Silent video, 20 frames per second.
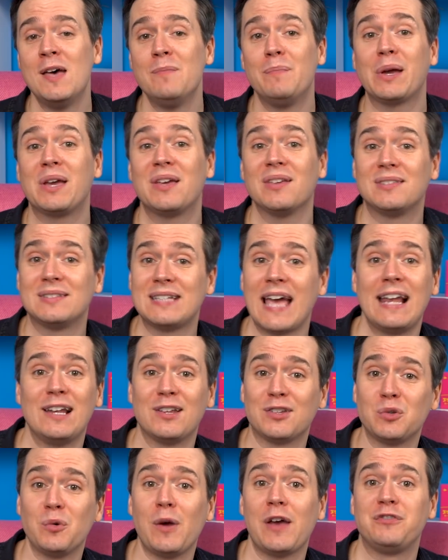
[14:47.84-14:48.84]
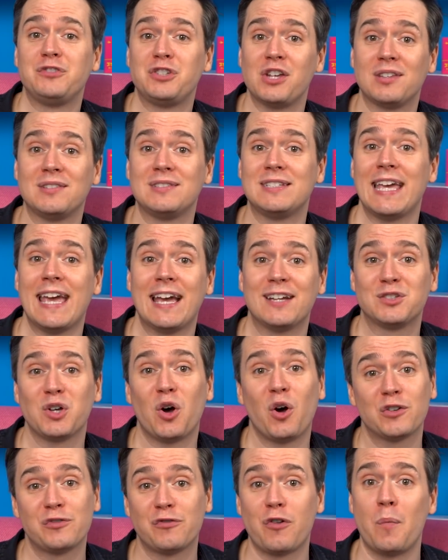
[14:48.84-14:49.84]
because Taylor Swift just
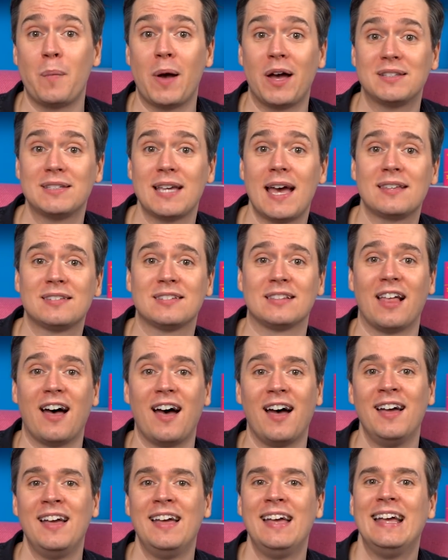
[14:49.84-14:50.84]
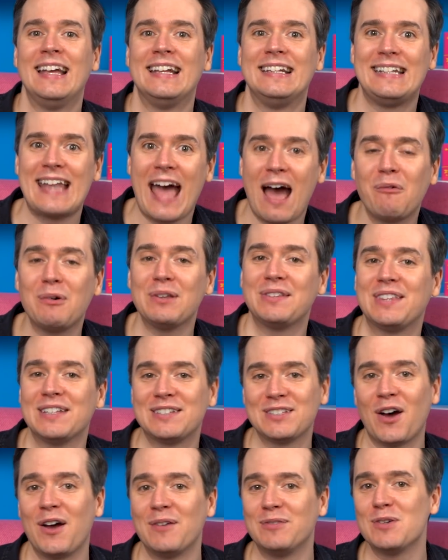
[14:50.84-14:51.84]
TikToked from her Tesla. Now is the
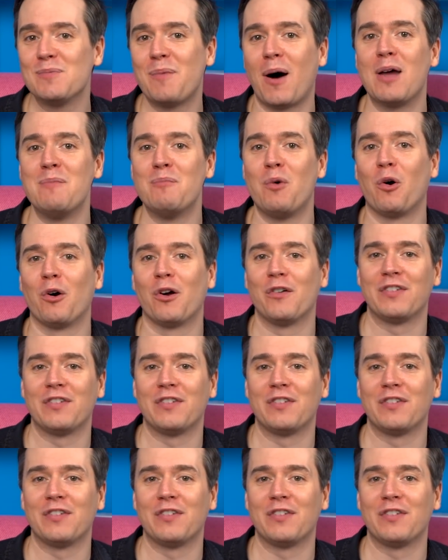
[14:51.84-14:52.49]
time to buy more of